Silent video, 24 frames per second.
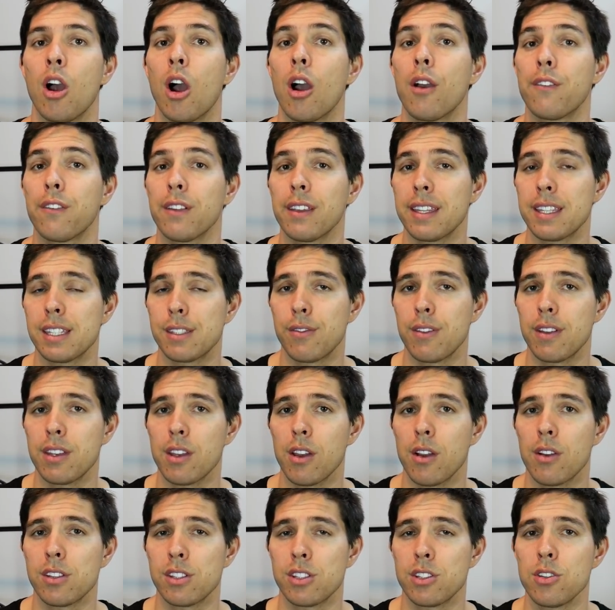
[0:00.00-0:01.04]
Hopefully this
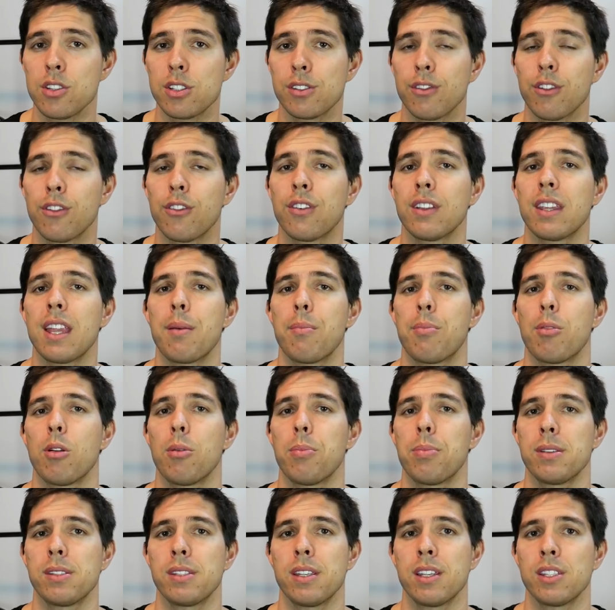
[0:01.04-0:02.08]
video is useful for that
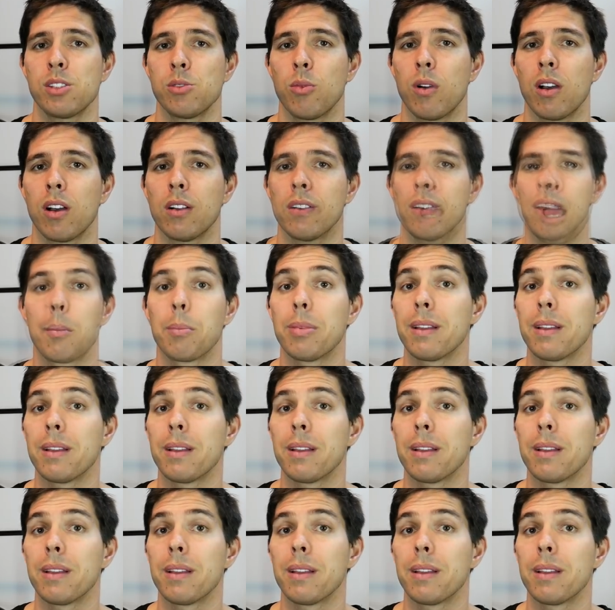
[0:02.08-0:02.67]
purpose as well.